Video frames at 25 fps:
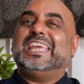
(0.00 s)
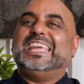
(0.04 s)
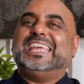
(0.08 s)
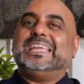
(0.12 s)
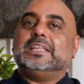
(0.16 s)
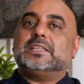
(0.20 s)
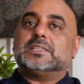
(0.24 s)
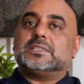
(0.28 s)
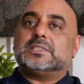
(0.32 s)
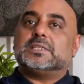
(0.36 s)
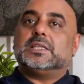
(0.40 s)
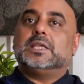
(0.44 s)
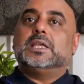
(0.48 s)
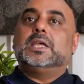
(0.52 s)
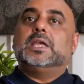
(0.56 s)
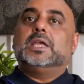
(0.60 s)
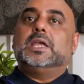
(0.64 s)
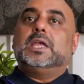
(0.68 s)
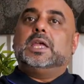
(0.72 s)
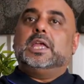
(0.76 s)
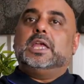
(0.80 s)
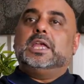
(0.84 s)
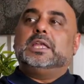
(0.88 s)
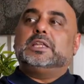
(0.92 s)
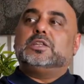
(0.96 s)
it's,
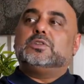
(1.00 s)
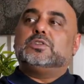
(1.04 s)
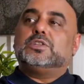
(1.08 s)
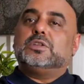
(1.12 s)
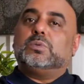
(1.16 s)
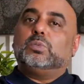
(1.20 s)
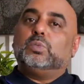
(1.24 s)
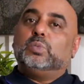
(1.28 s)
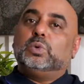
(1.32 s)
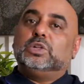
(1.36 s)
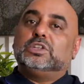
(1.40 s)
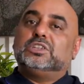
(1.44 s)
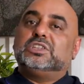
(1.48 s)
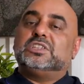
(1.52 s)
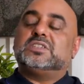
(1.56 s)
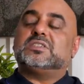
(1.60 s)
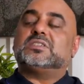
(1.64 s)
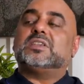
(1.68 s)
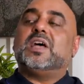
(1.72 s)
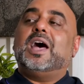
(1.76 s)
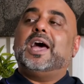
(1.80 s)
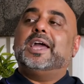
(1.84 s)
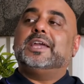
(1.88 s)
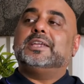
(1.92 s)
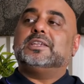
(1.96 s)
it will
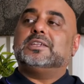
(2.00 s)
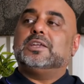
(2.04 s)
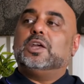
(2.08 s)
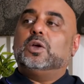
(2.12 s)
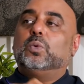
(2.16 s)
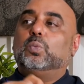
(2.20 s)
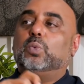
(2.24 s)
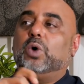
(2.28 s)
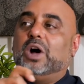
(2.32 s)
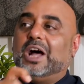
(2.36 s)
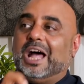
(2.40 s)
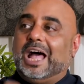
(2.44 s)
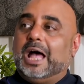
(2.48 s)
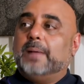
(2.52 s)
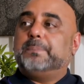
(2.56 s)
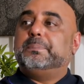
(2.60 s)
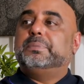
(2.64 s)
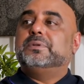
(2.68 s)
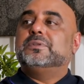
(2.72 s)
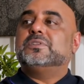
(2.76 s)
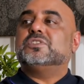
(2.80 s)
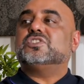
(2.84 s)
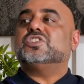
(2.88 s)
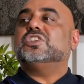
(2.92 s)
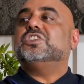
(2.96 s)
decide what
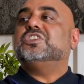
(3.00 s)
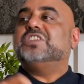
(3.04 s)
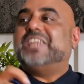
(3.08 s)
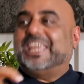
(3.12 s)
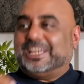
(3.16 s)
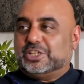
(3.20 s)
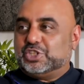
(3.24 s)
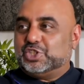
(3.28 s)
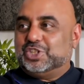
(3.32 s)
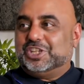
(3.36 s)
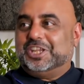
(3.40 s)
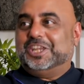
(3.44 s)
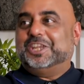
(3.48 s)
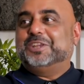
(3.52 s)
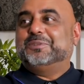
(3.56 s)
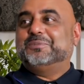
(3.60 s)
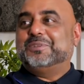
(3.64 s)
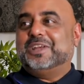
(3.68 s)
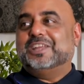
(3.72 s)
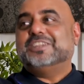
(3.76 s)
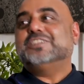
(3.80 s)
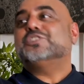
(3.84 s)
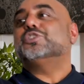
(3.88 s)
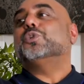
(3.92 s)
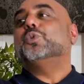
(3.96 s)
happens next year.
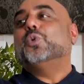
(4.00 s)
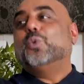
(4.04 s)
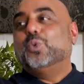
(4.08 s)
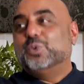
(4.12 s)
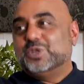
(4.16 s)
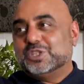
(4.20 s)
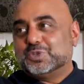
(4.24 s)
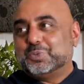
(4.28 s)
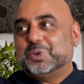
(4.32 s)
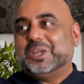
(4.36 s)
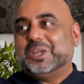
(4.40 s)
And it's always